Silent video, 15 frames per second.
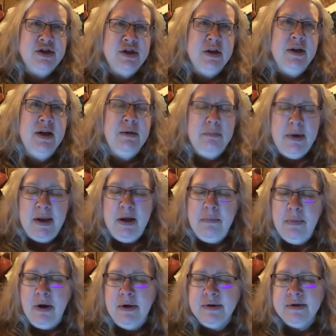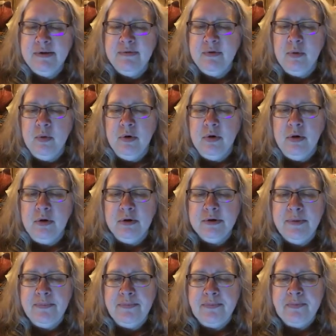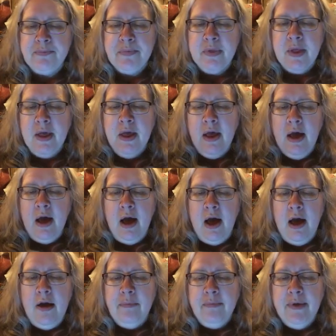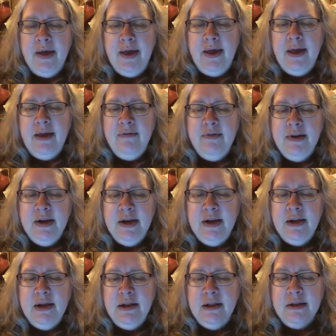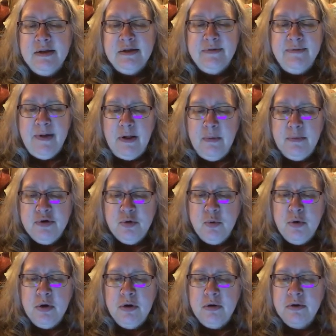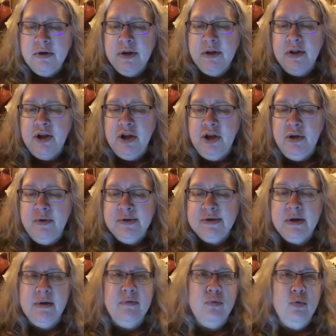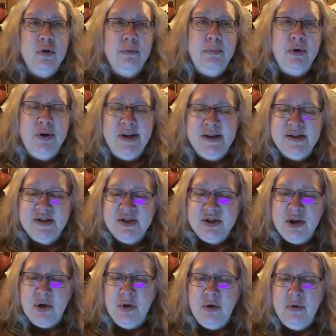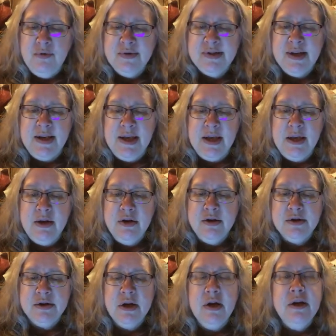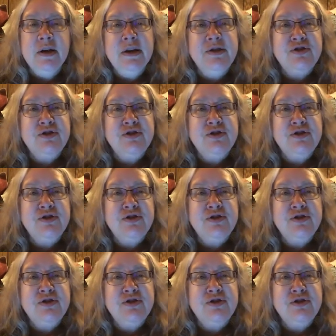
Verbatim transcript: Um, even in the developed world, the use of wood burning stoves and heaters contributes to the pollutant of black carbon.